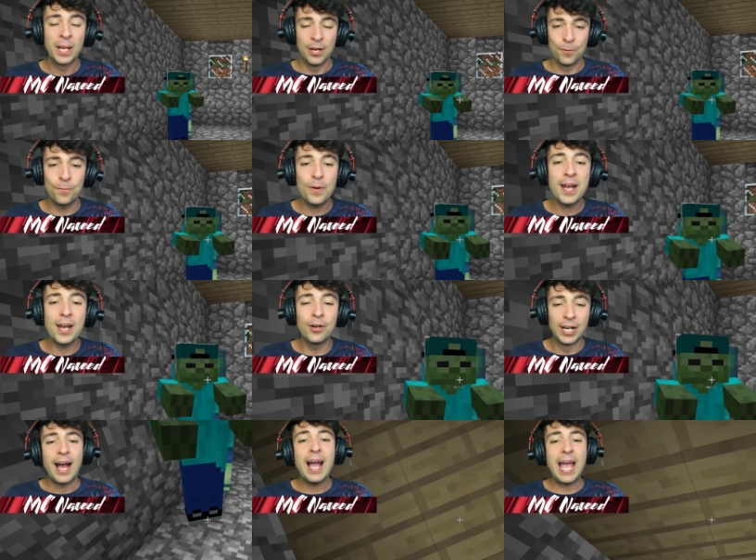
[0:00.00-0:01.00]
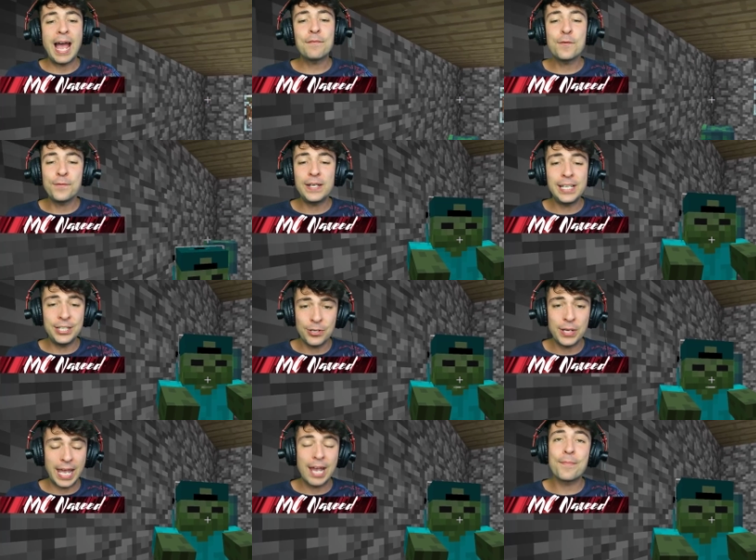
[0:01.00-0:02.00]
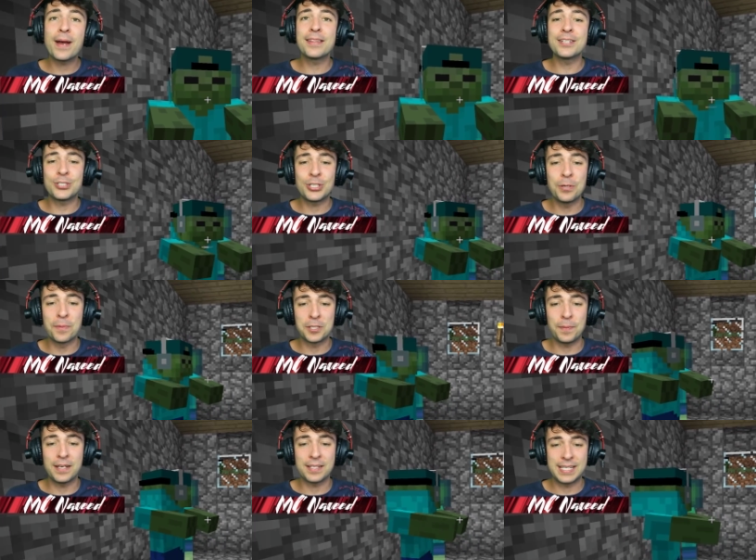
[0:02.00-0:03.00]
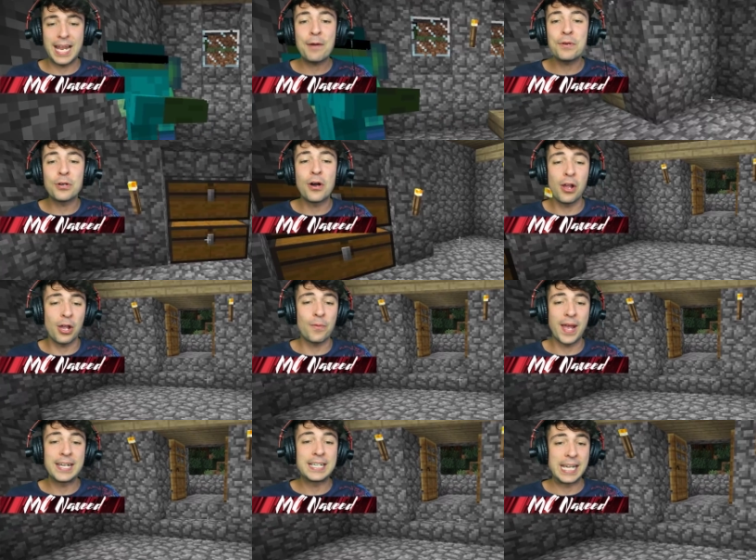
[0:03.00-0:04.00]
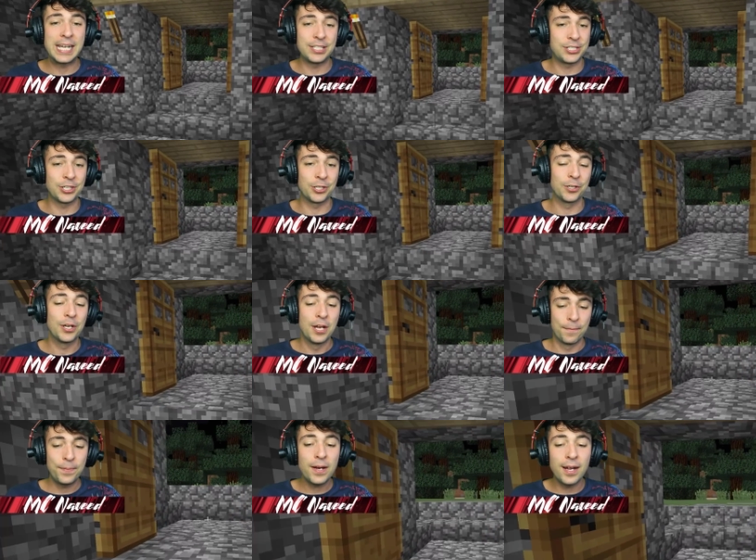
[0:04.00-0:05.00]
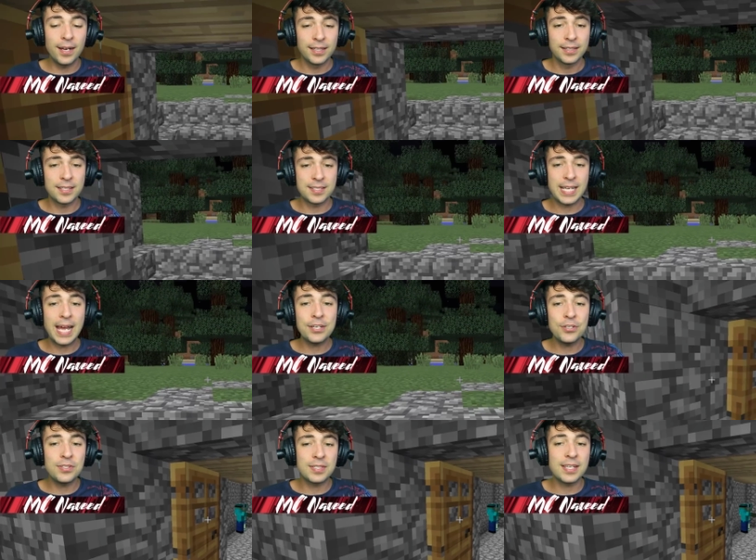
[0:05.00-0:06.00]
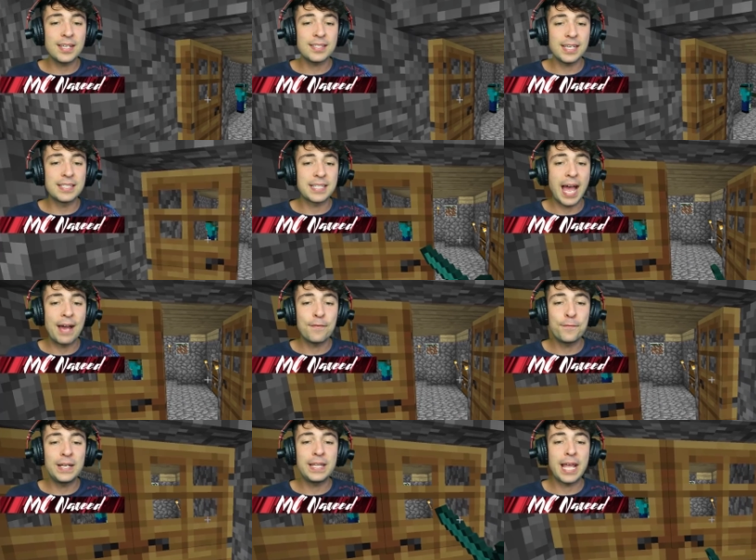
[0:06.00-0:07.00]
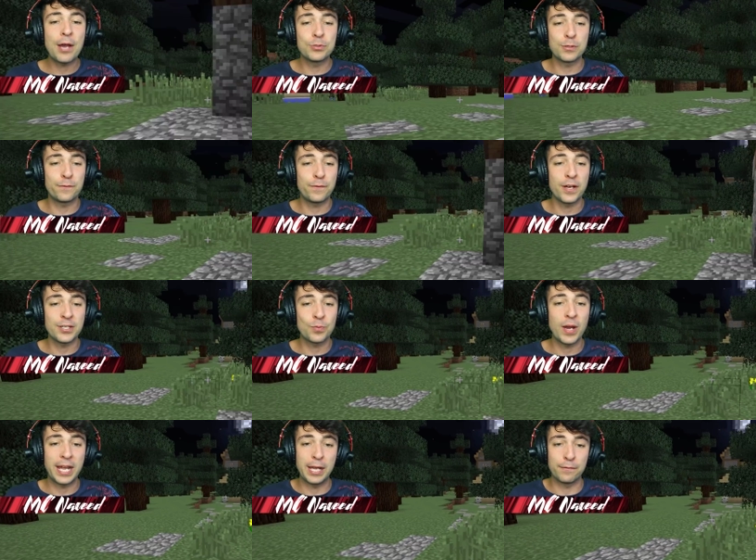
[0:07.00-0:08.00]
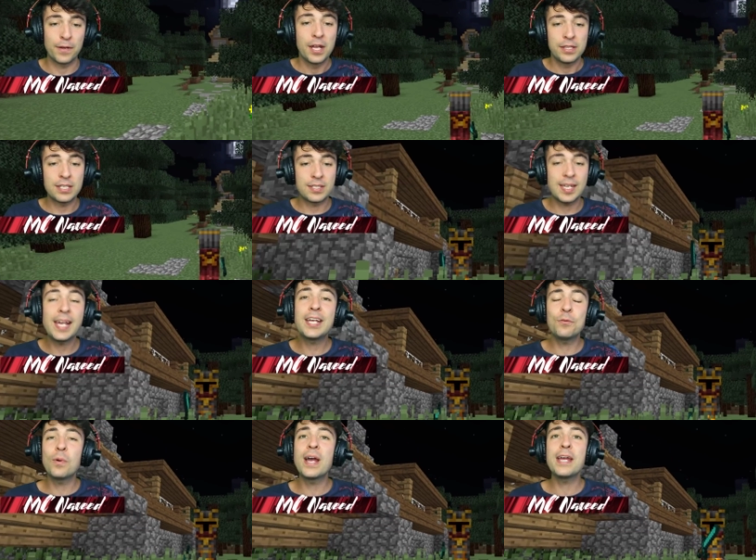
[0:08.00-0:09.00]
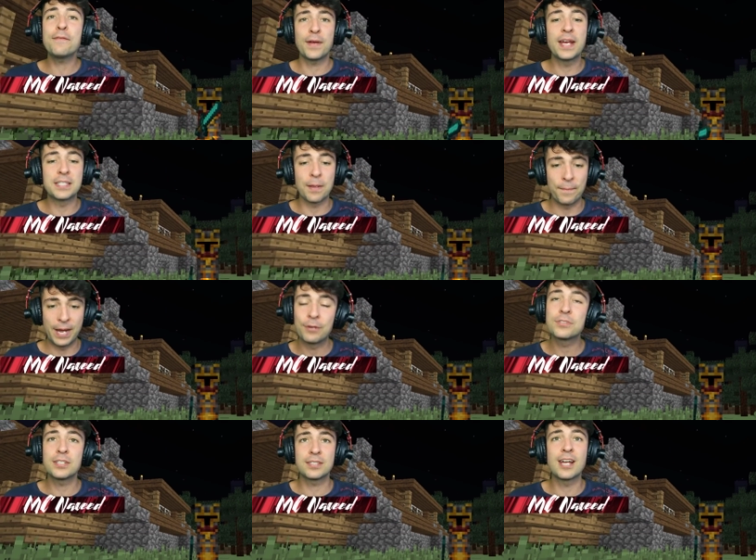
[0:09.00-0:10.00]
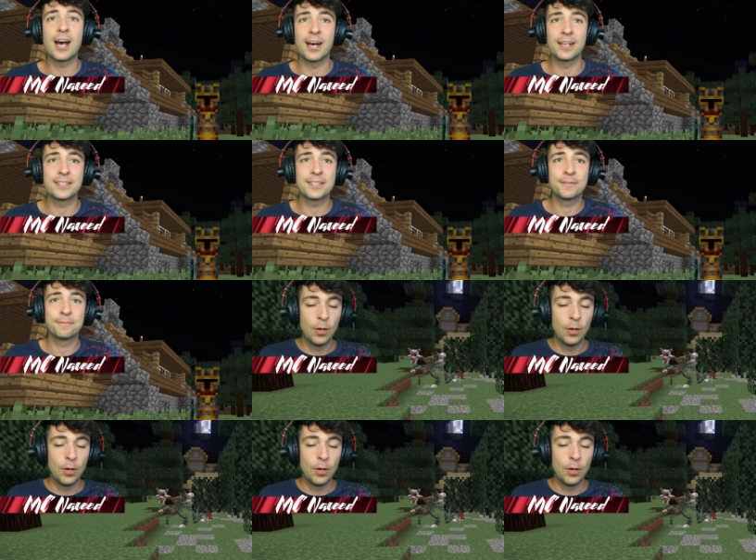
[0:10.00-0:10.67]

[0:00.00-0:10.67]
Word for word: Well, I have a feeling you don't care about this too much because now we can't go ahead and hit you. But the sad news is, is I have a feeling that was the first wave. The second wave is about to start.